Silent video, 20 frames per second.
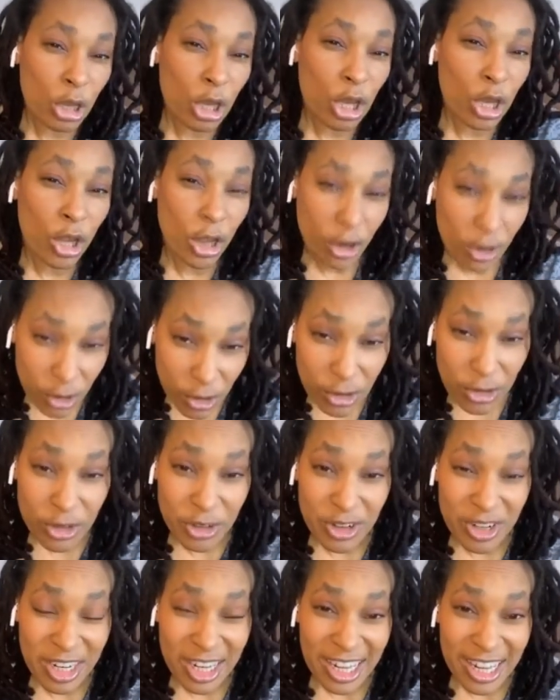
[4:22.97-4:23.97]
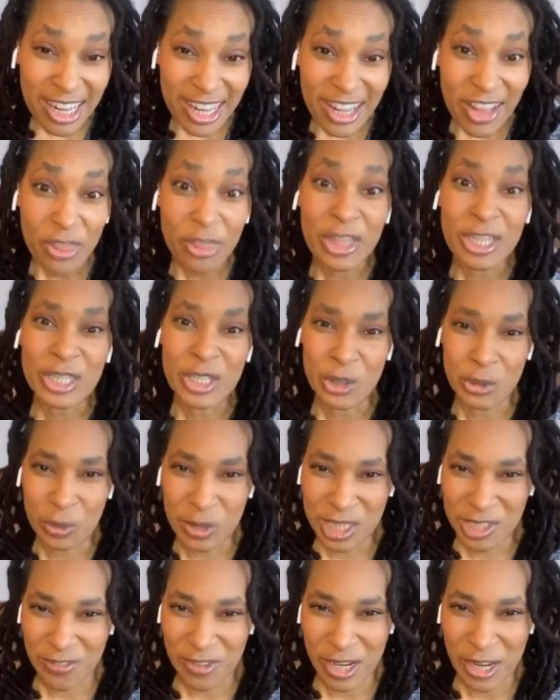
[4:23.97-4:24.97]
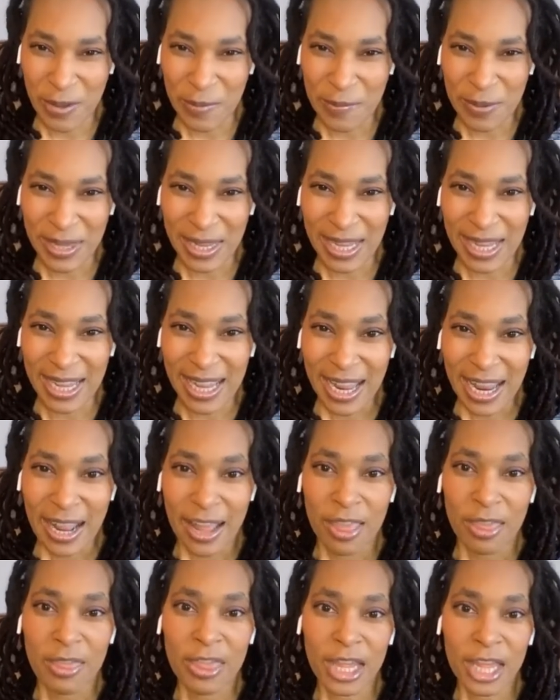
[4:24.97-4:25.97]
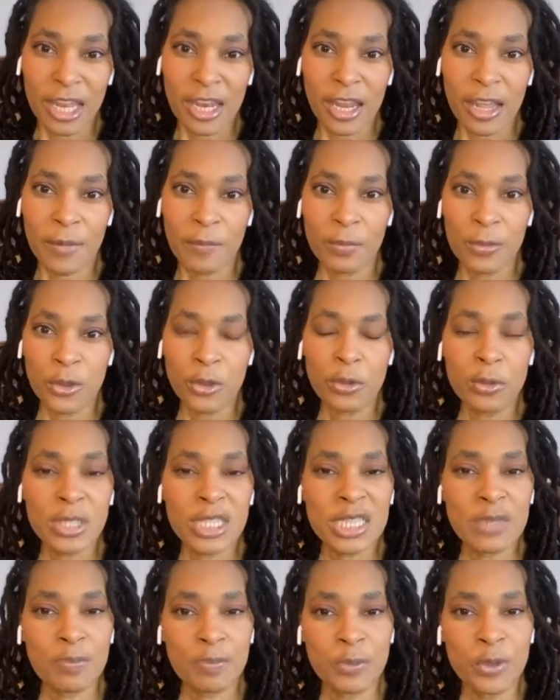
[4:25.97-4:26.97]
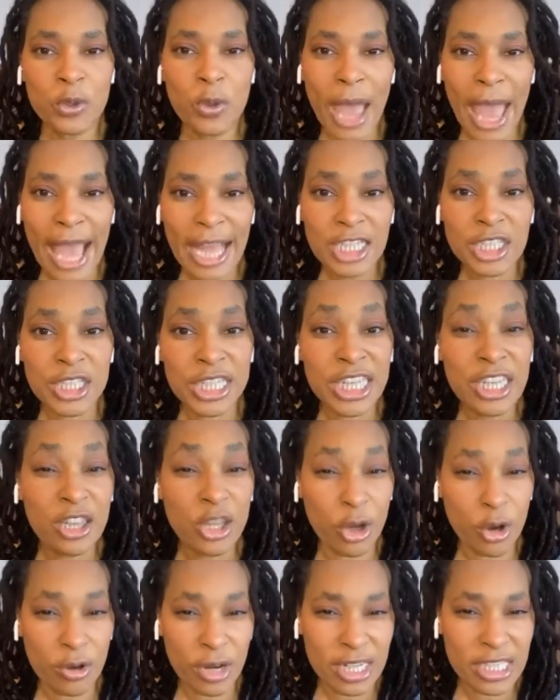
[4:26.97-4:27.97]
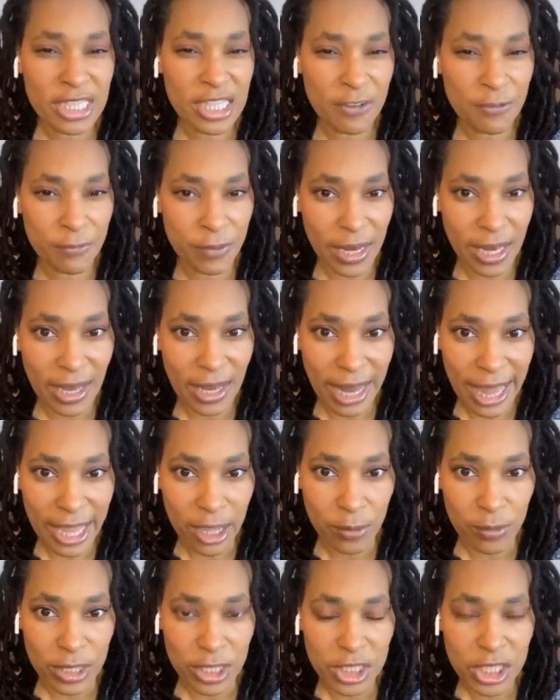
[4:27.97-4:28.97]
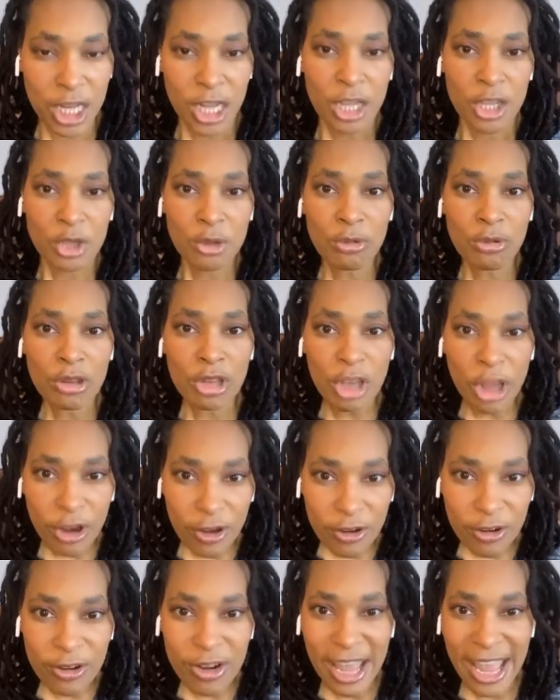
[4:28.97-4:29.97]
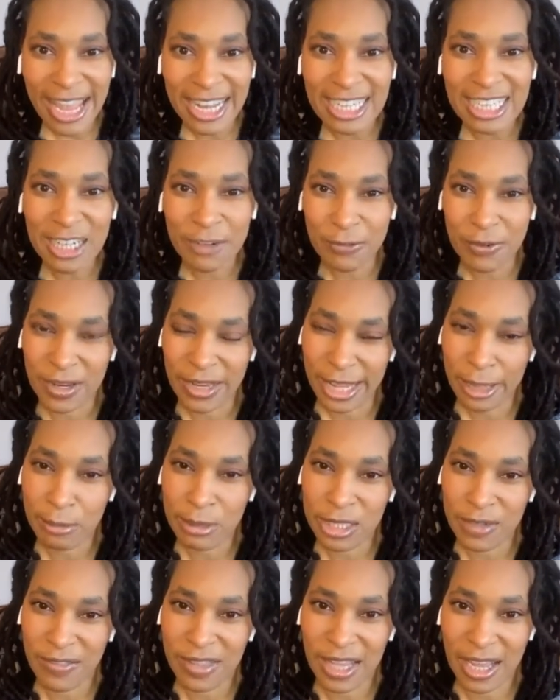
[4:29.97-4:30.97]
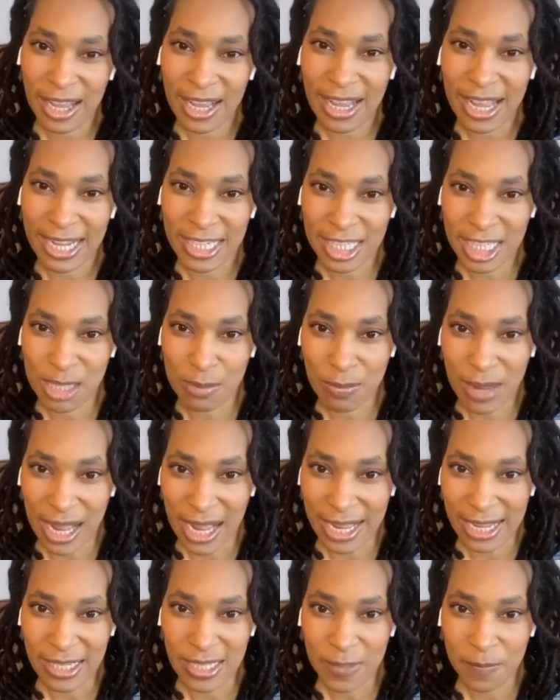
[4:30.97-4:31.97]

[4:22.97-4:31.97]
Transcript: learn the tools of N L P, then you you actually learn a different language. You learn a different language of the unconscious mind.